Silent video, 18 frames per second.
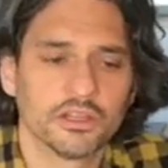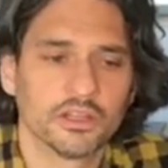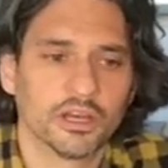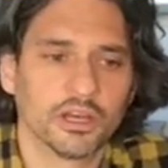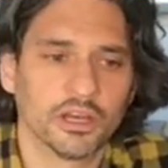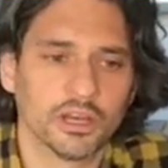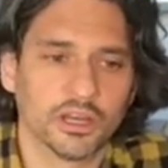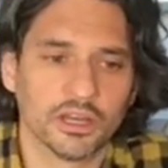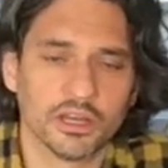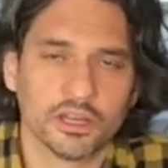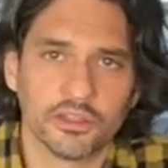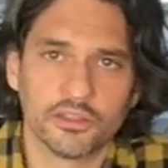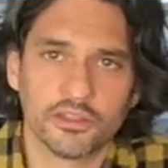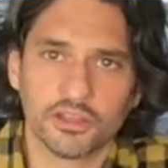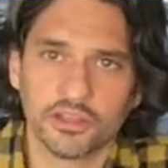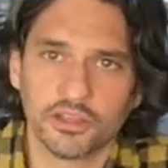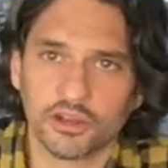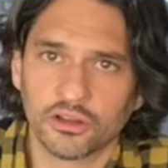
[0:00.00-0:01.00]

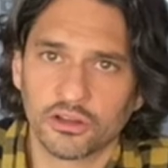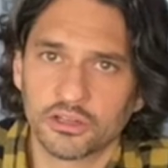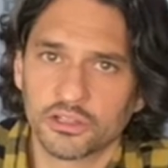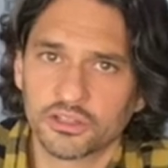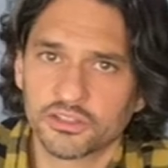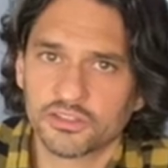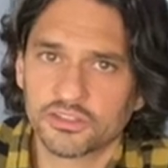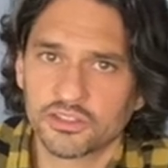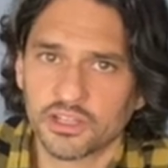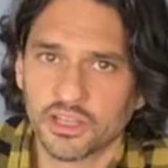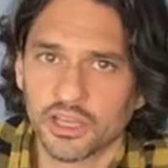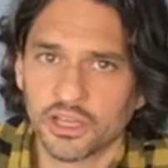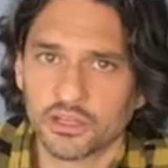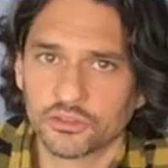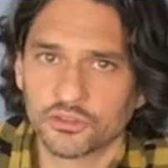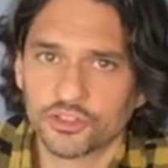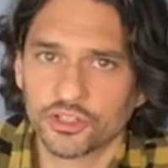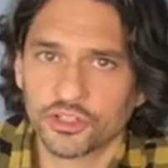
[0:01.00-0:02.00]
the Artist
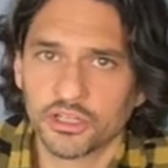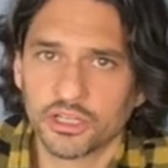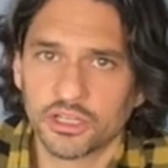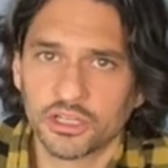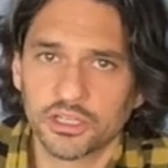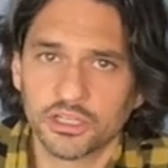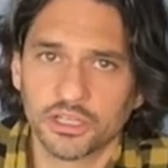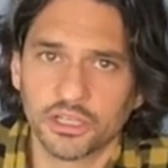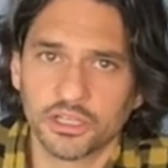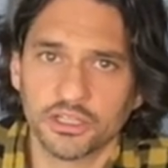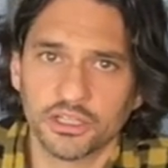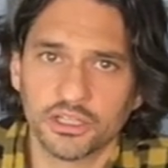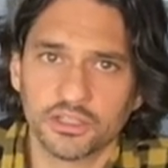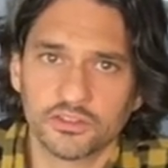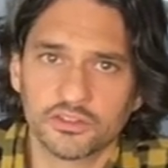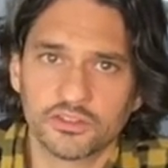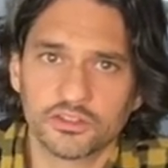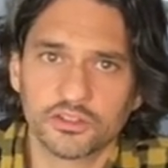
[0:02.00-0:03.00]
Algernon on
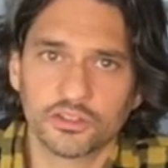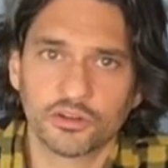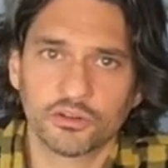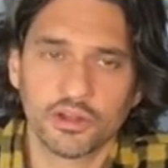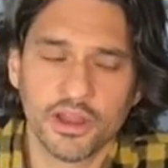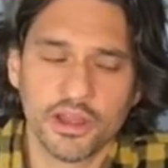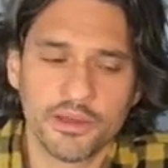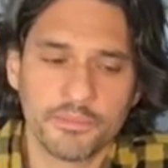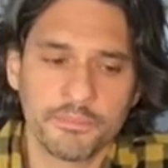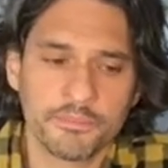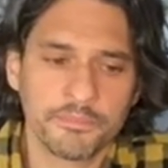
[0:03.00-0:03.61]
Instagram,